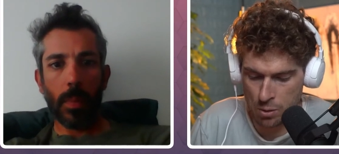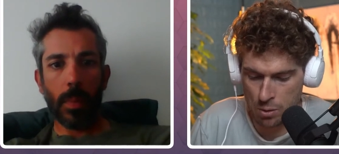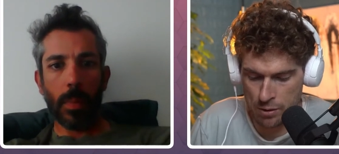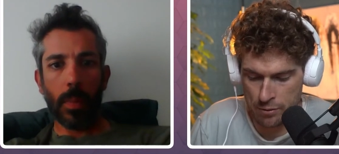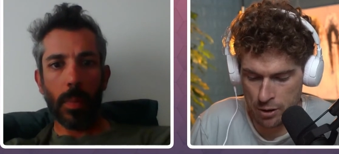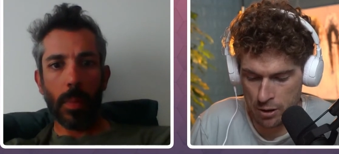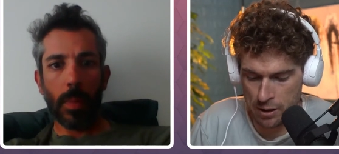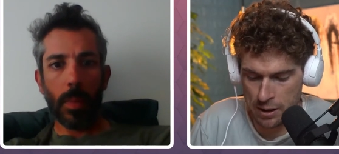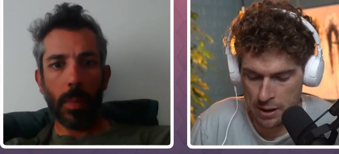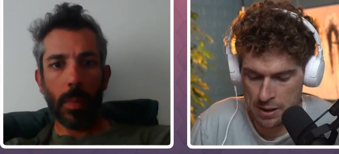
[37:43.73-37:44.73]

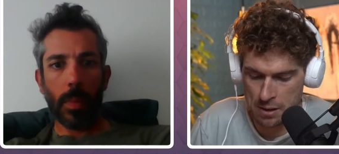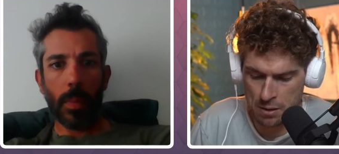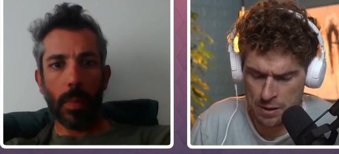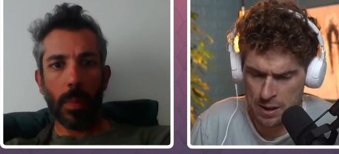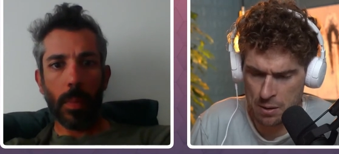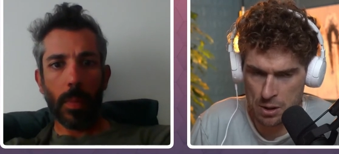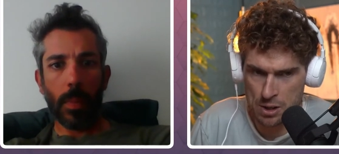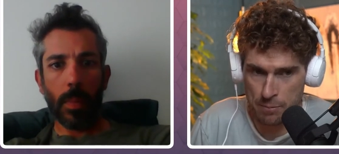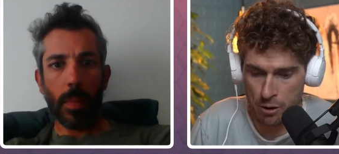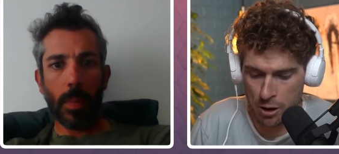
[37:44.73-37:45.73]
Speaker 1: Divide. You know I think you were
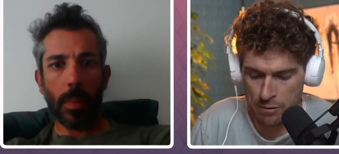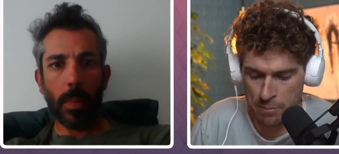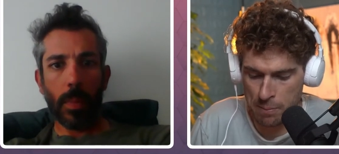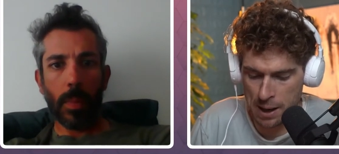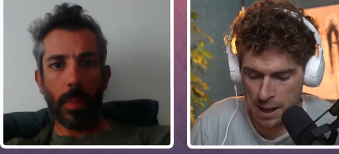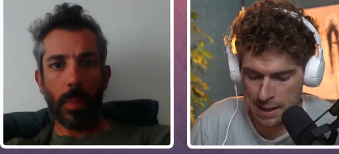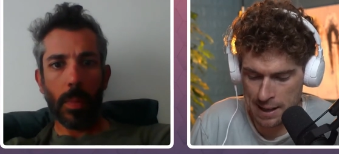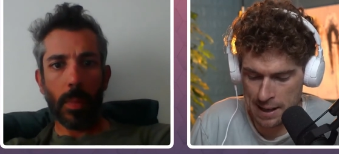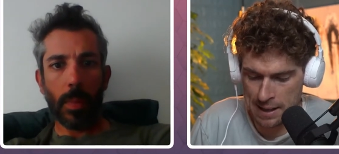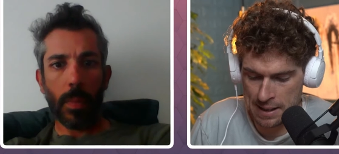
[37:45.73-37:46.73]
top five in
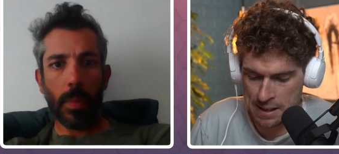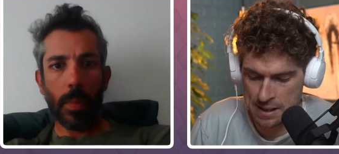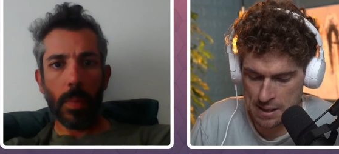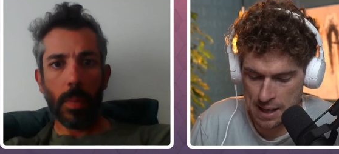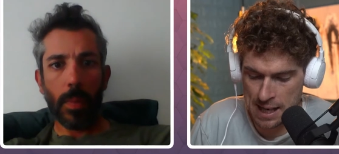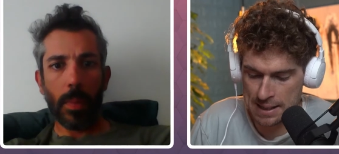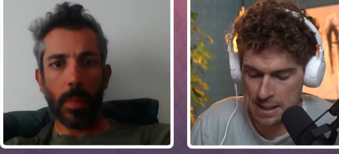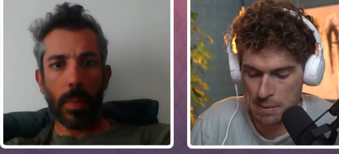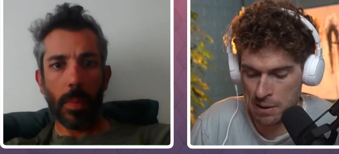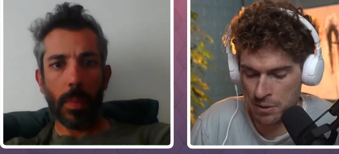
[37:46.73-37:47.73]
Badlands, Atlas
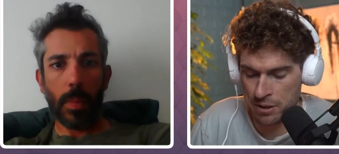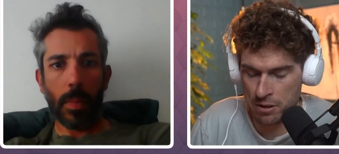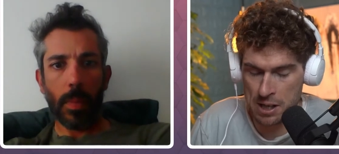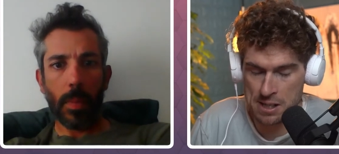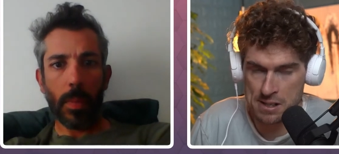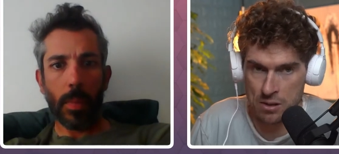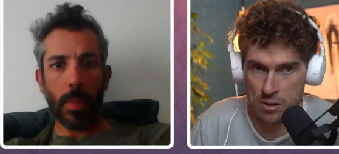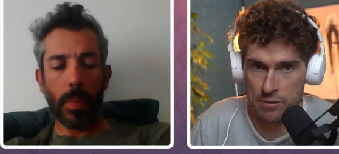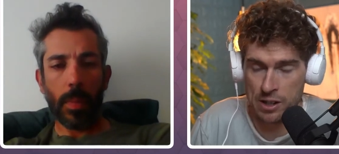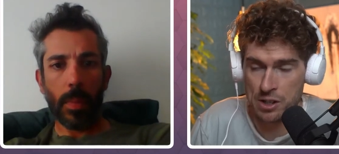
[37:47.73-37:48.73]
Mountain Race, another
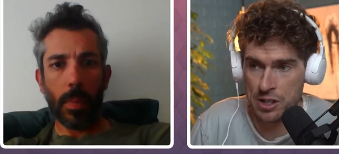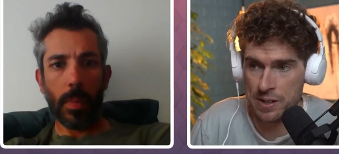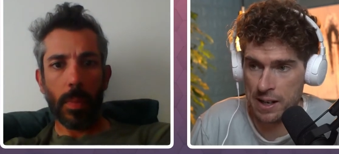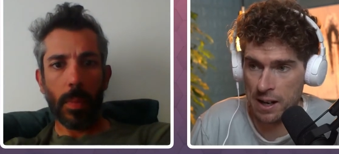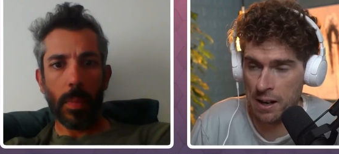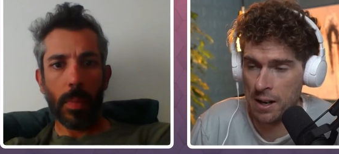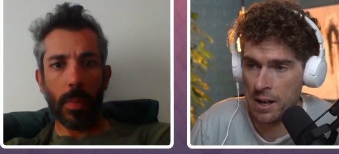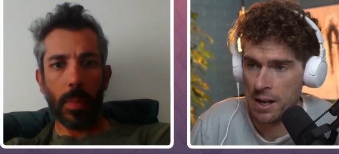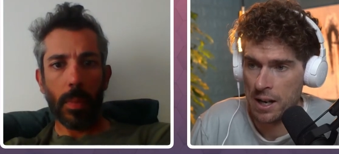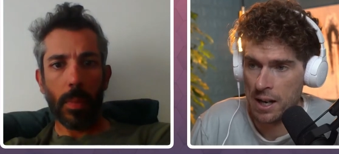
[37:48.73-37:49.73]
victory there.
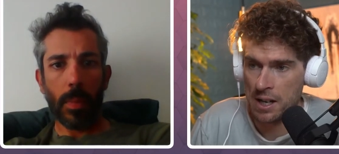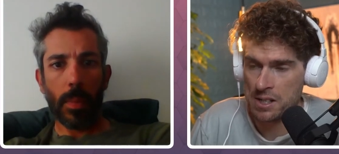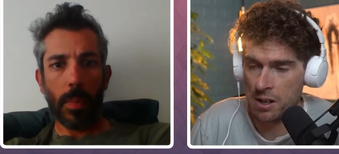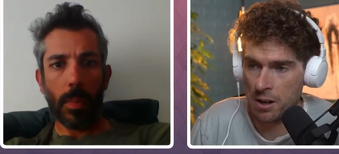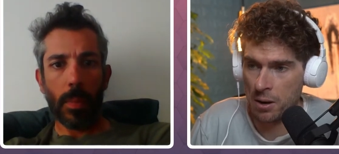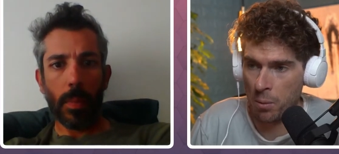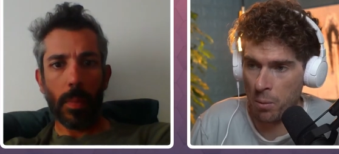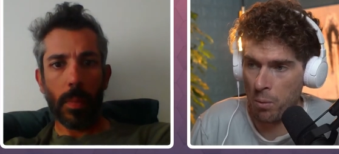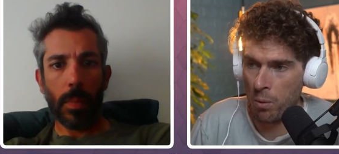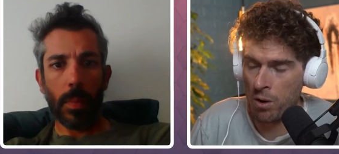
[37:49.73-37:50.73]
Is there
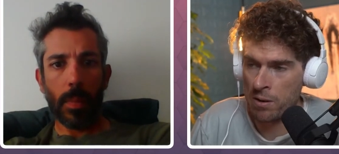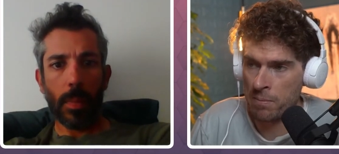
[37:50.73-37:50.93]
one